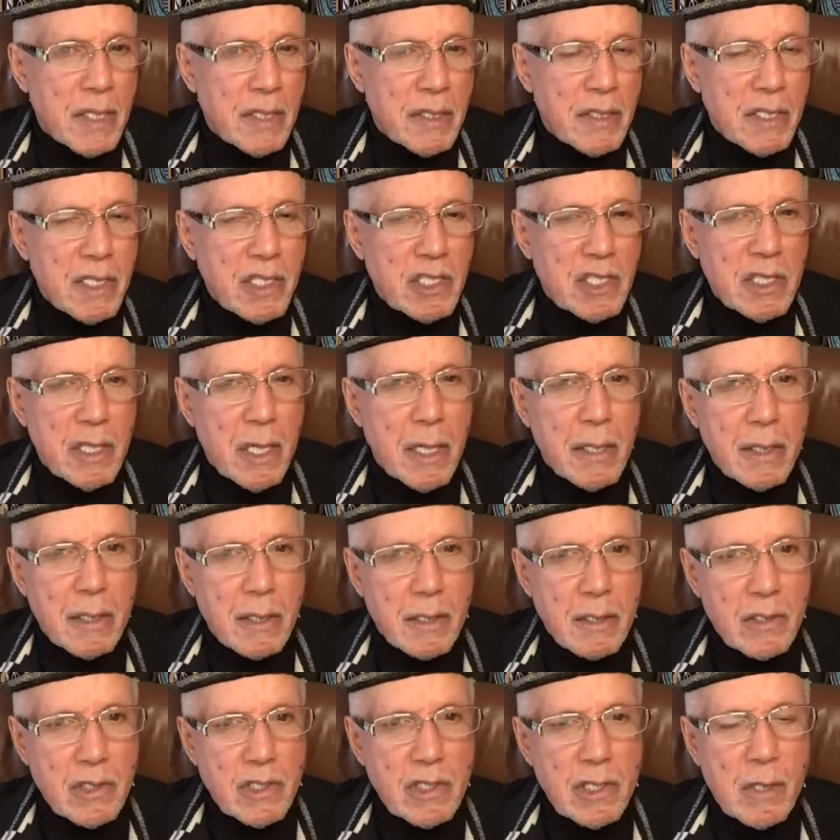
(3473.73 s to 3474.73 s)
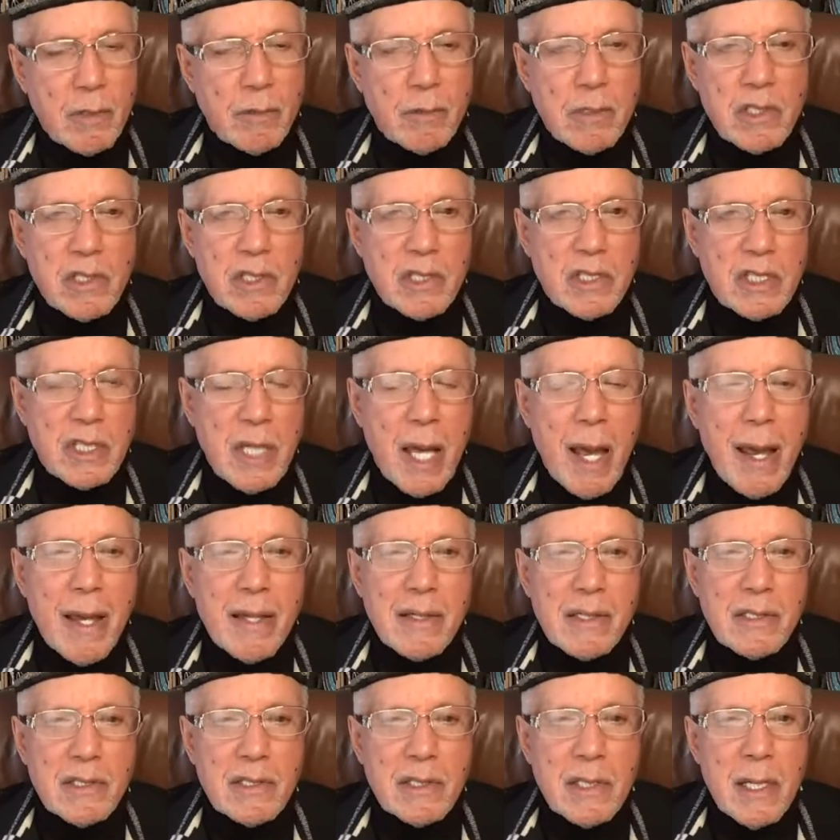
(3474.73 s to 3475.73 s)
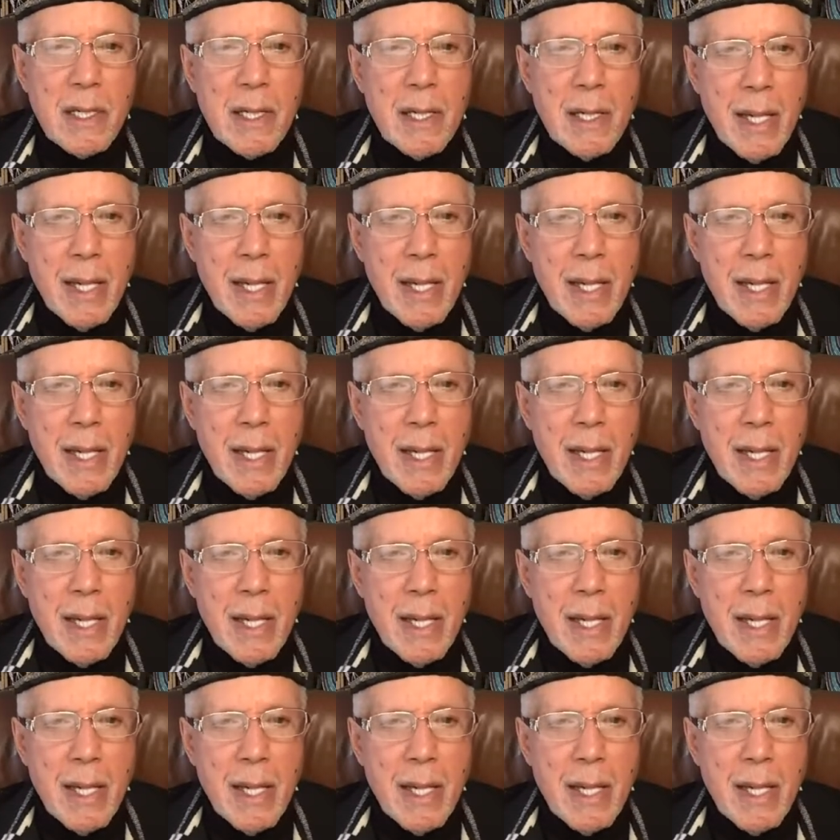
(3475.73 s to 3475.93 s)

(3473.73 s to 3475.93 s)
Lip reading: initiated into secret societies,